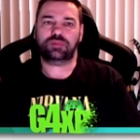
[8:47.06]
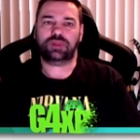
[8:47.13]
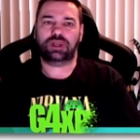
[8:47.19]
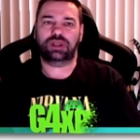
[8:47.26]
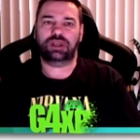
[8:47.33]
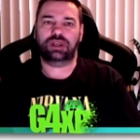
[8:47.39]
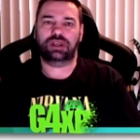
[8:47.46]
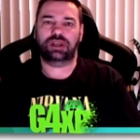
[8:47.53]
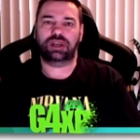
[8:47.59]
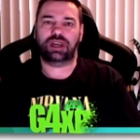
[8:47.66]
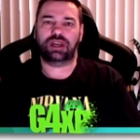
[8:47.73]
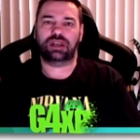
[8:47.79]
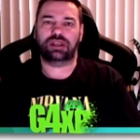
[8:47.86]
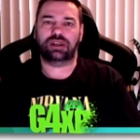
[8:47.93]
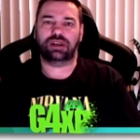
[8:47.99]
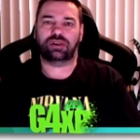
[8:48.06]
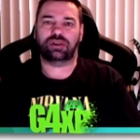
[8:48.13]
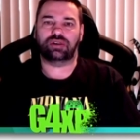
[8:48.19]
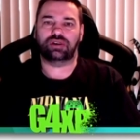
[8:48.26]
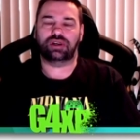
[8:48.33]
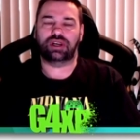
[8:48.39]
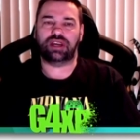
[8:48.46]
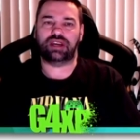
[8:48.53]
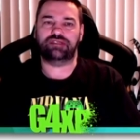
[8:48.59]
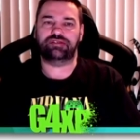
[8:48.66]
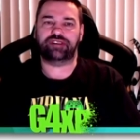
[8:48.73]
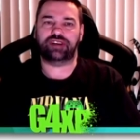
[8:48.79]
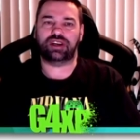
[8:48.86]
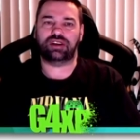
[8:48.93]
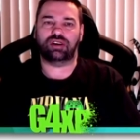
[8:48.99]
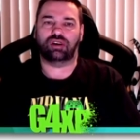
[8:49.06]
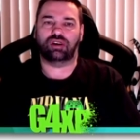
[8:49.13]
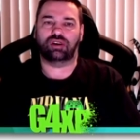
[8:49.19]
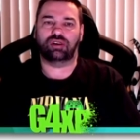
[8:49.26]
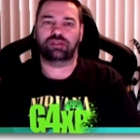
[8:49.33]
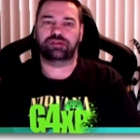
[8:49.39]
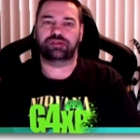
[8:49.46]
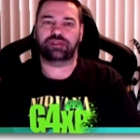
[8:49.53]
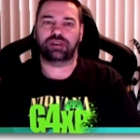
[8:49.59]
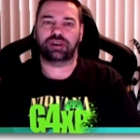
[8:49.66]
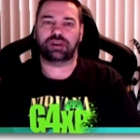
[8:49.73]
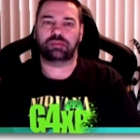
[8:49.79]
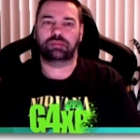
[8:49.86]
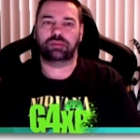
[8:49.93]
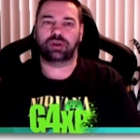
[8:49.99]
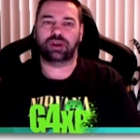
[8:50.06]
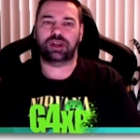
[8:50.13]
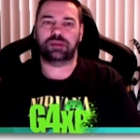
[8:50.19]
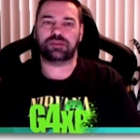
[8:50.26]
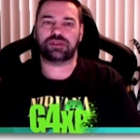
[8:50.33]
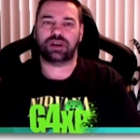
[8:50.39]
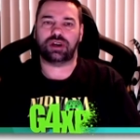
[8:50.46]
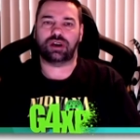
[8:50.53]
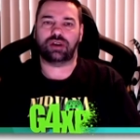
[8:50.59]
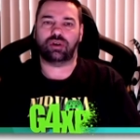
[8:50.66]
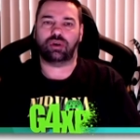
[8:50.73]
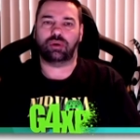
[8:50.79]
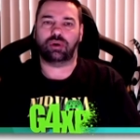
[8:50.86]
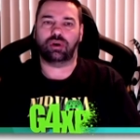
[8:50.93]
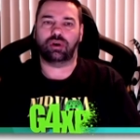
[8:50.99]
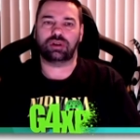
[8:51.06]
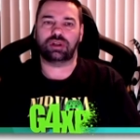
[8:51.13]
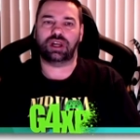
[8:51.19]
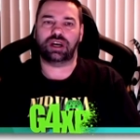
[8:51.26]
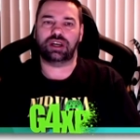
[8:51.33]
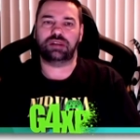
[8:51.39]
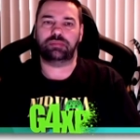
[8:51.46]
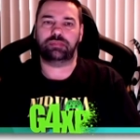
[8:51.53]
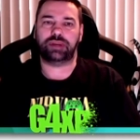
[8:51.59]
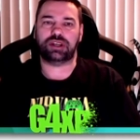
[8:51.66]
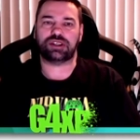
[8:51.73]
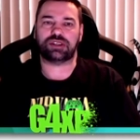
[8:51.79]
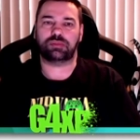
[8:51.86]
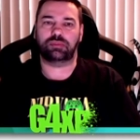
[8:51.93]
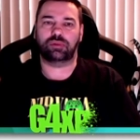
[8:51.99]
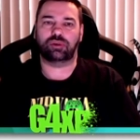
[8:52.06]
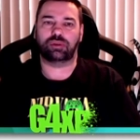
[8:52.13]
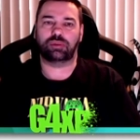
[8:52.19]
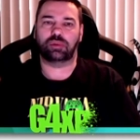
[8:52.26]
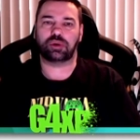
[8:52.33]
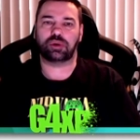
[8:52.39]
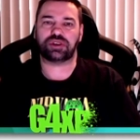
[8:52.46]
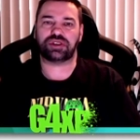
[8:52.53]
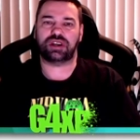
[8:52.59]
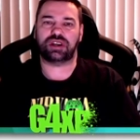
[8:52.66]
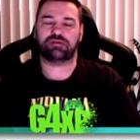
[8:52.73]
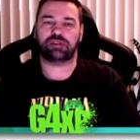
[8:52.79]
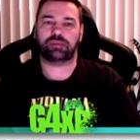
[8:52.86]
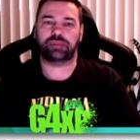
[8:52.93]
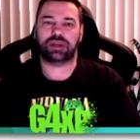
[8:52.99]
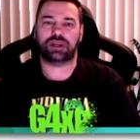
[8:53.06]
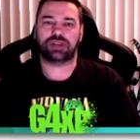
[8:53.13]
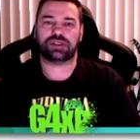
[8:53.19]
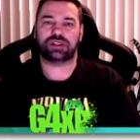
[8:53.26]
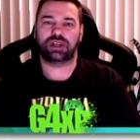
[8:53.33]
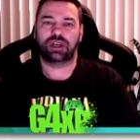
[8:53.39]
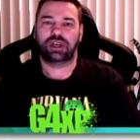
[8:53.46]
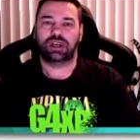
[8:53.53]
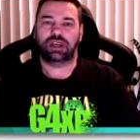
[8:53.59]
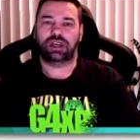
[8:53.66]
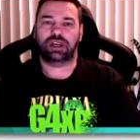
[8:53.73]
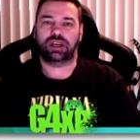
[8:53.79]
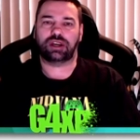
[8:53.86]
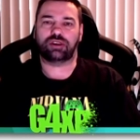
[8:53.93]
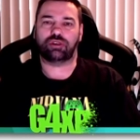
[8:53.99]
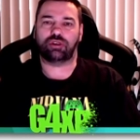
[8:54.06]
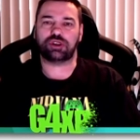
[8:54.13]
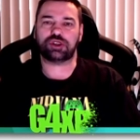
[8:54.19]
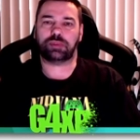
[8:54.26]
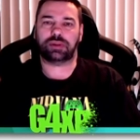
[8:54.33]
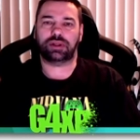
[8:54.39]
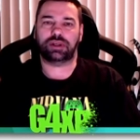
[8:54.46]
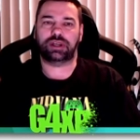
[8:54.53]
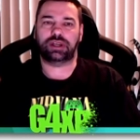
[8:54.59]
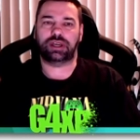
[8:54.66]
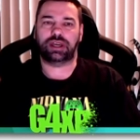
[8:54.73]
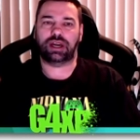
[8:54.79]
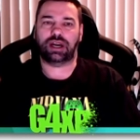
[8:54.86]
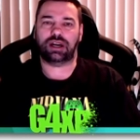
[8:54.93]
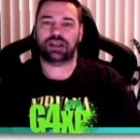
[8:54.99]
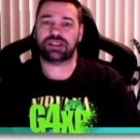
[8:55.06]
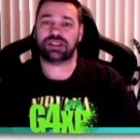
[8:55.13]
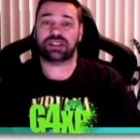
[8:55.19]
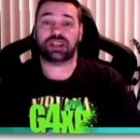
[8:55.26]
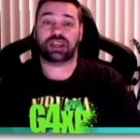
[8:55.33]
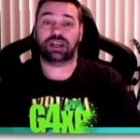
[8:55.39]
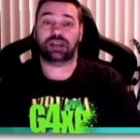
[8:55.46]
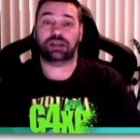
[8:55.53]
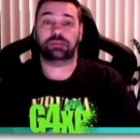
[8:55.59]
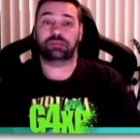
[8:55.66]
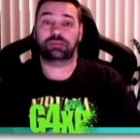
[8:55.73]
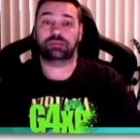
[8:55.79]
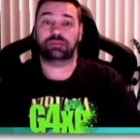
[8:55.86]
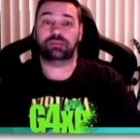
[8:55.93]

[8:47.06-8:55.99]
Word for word: uh, you know invent of games that are online based, more and more server based, uh, crossplay has to come